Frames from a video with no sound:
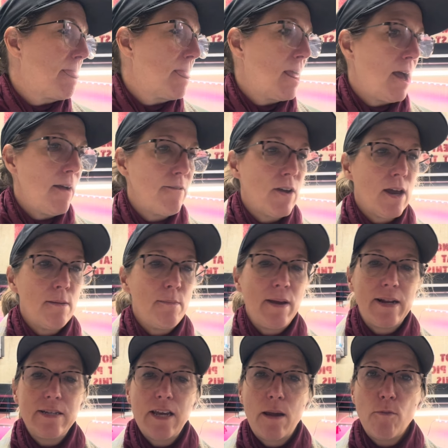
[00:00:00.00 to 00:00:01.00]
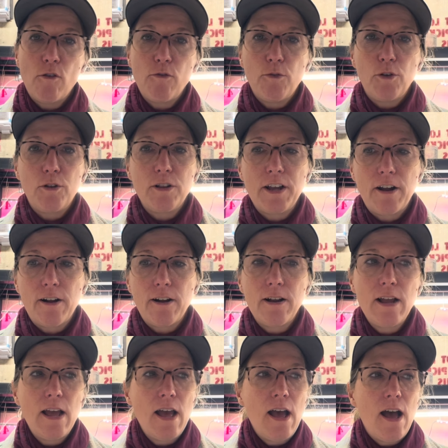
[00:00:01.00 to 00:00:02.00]
I've got a big table full here.
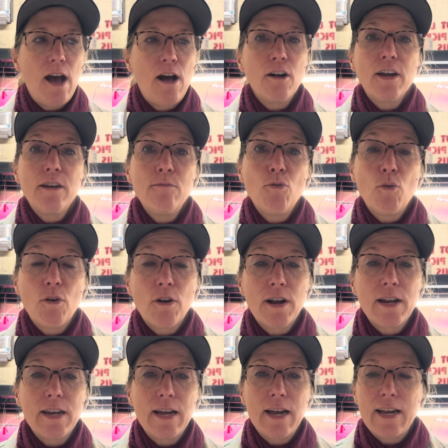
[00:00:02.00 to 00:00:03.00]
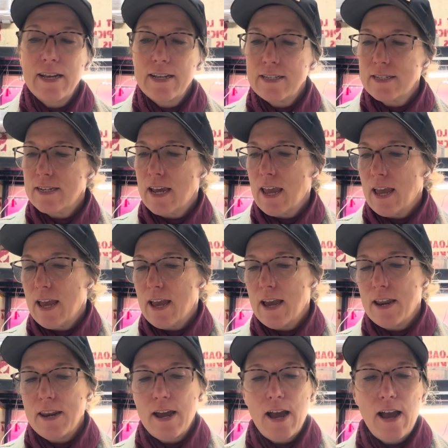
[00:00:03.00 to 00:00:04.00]
I'll get them organized,
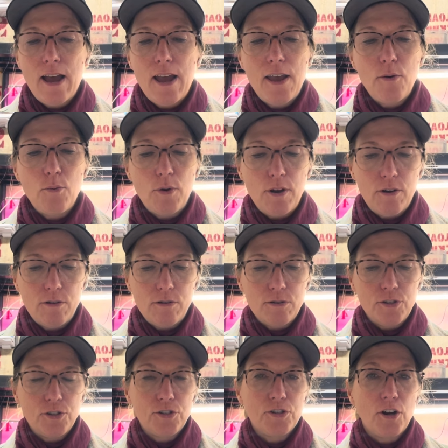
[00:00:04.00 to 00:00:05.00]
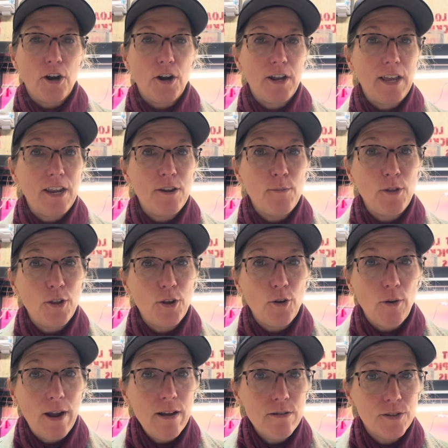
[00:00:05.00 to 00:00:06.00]
and I will start getting them in the
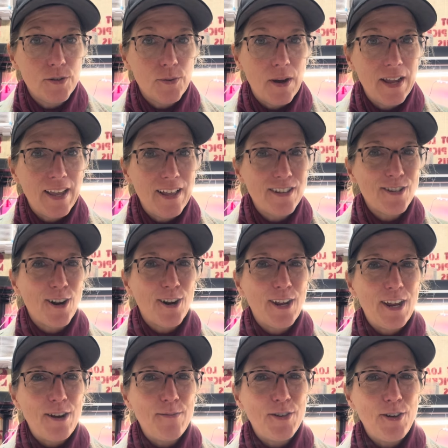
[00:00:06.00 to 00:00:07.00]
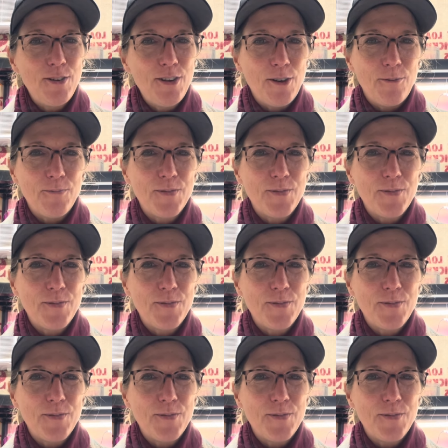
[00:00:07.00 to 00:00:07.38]
ground so I can start getting them to you.